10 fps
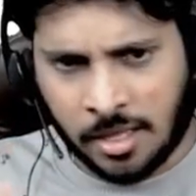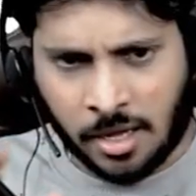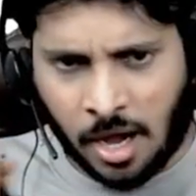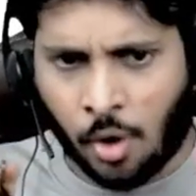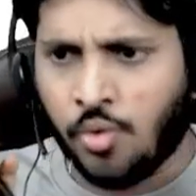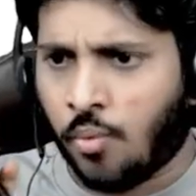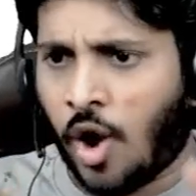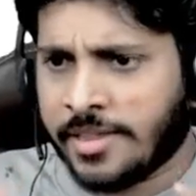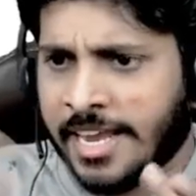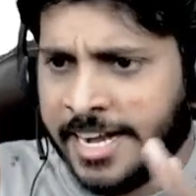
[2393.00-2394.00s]

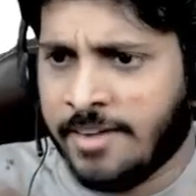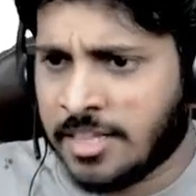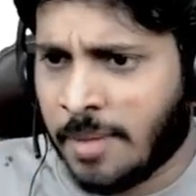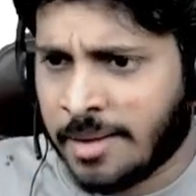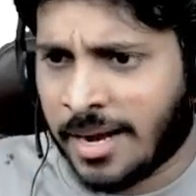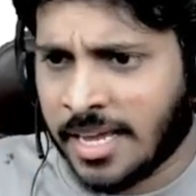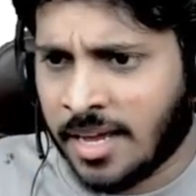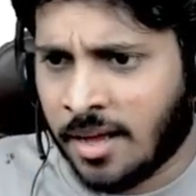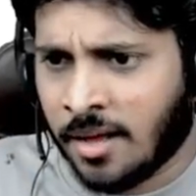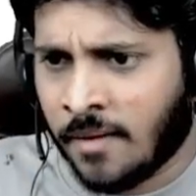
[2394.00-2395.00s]
What they did with my money?
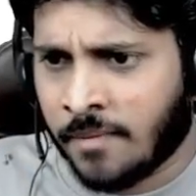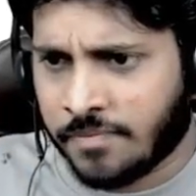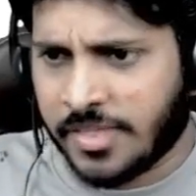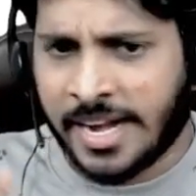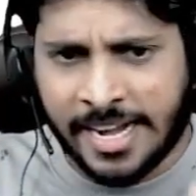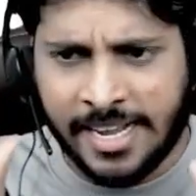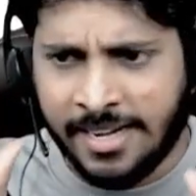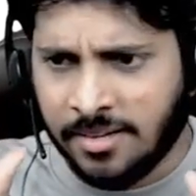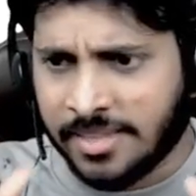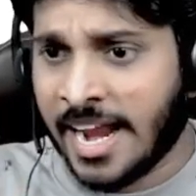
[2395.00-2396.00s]

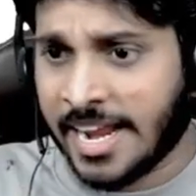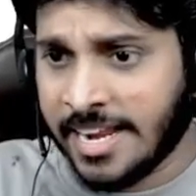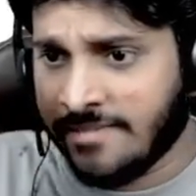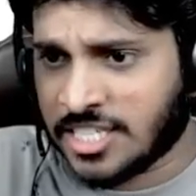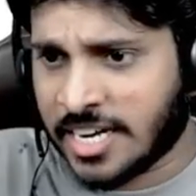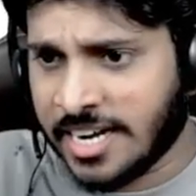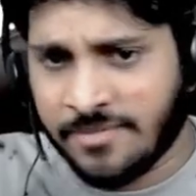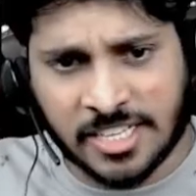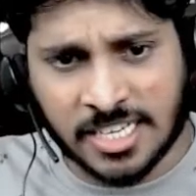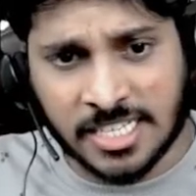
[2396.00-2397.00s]
They invested in
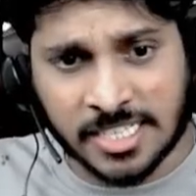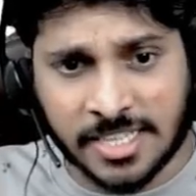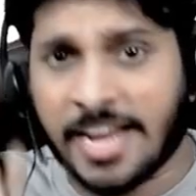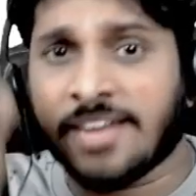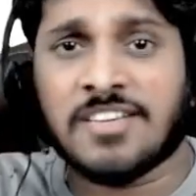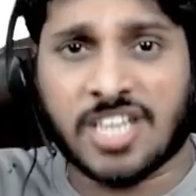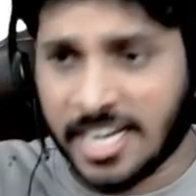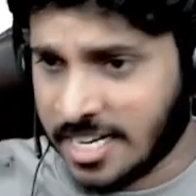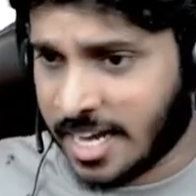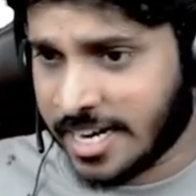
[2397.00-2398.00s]
fixed assets. They invested
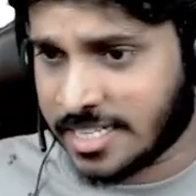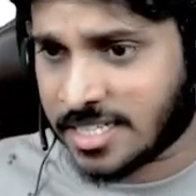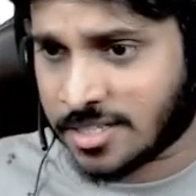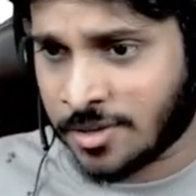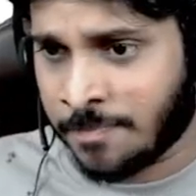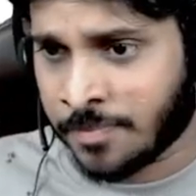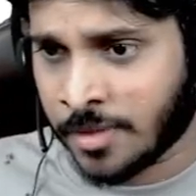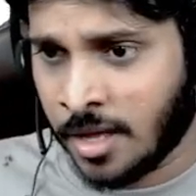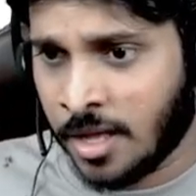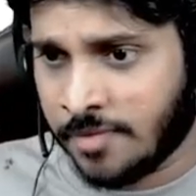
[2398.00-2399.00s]
in current assets.
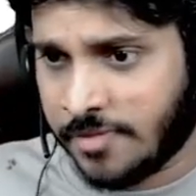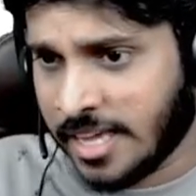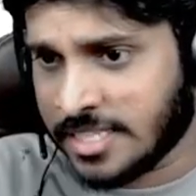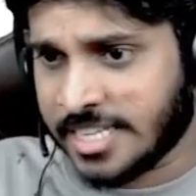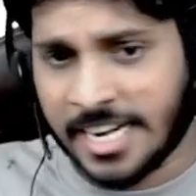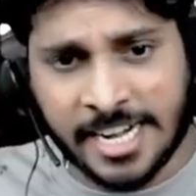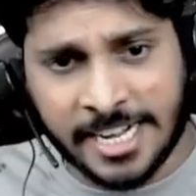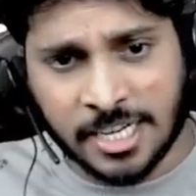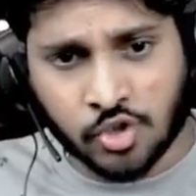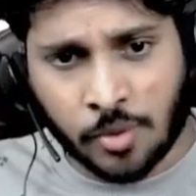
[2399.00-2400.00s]
They
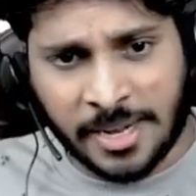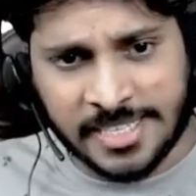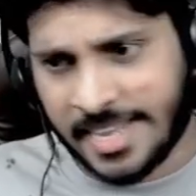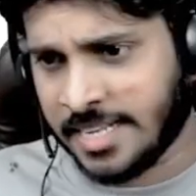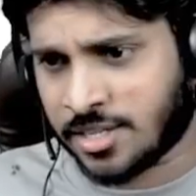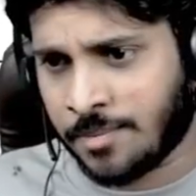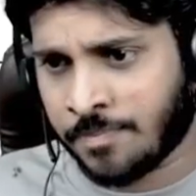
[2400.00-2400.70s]
generated so many sales.